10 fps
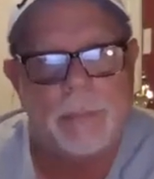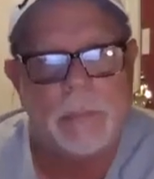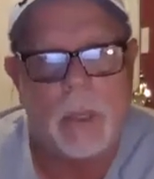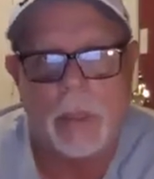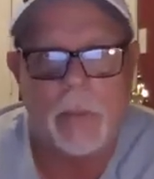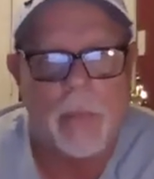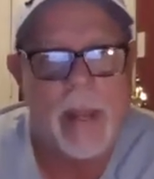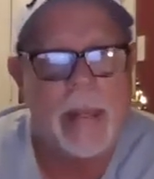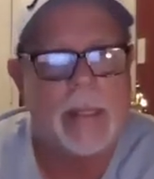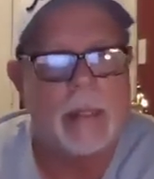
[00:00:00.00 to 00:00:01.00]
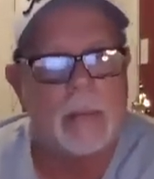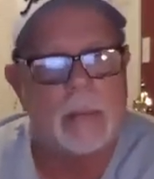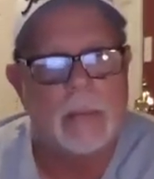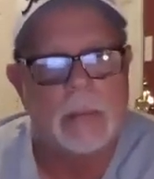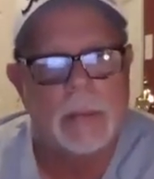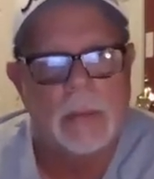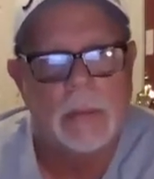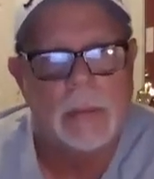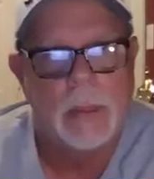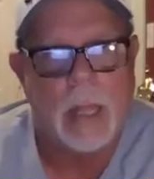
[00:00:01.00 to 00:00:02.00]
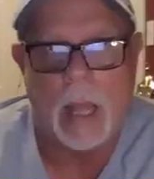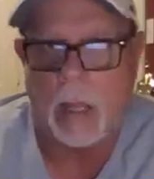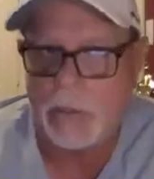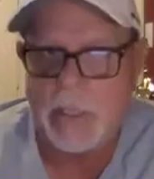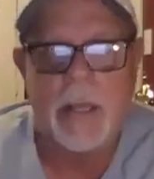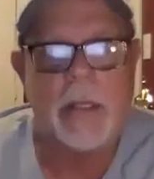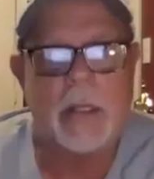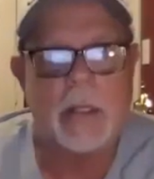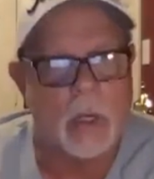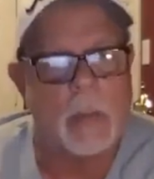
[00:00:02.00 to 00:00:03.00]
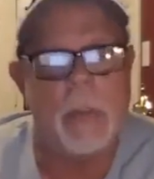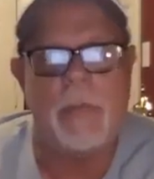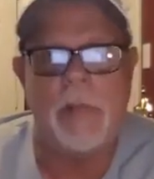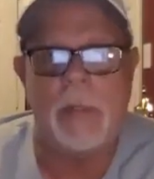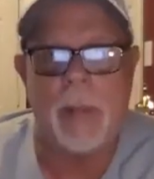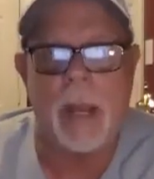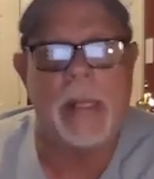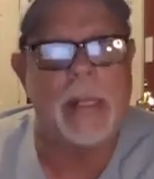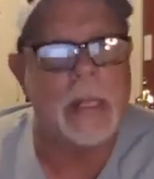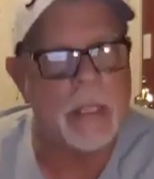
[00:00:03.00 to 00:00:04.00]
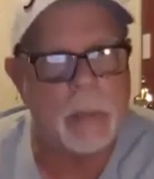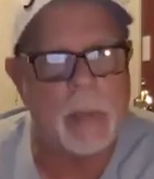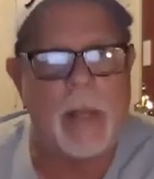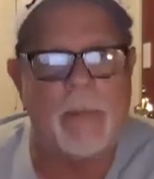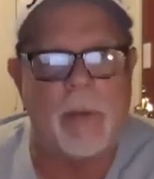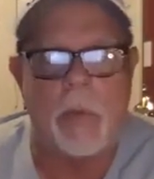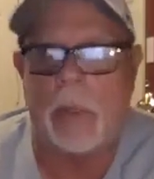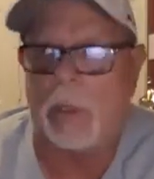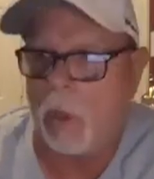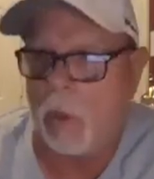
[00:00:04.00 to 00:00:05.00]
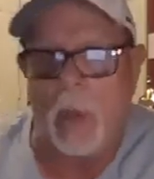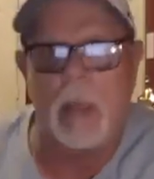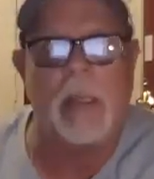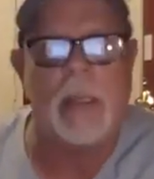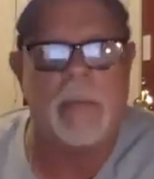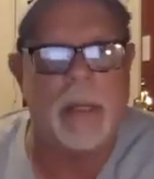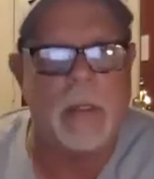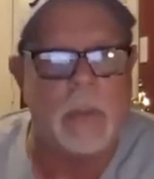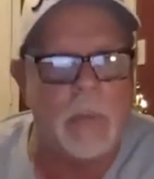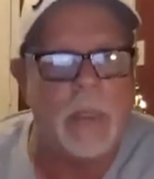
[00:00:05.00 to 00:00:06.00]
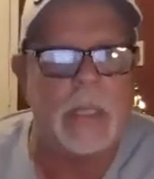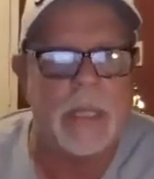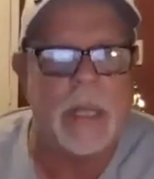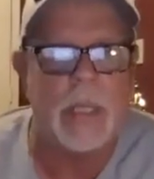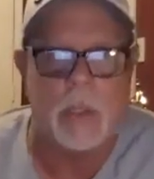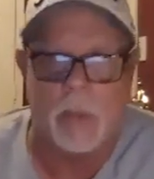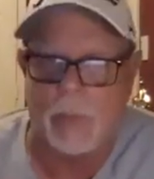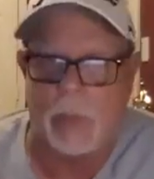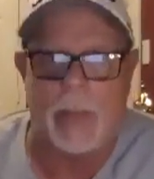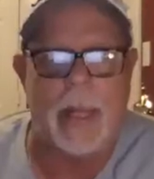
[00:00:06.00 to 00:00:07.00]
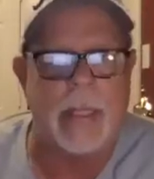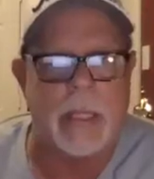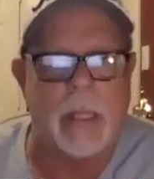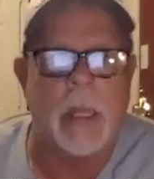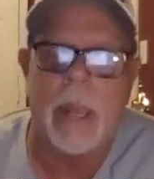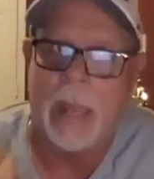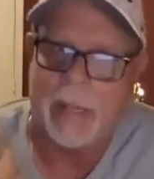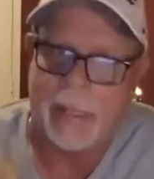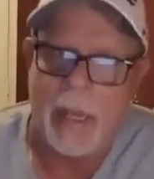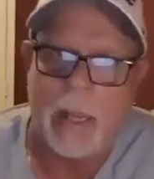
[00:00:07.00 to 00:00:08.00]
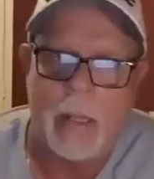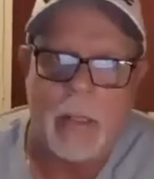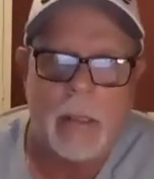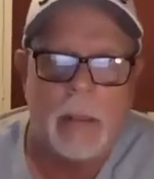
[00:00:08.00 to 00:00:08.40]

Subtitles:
Are you ready? I'll tell you, start moving your body, get your blood flowing, go walking every day, do these things. You'll feel amazing. And again,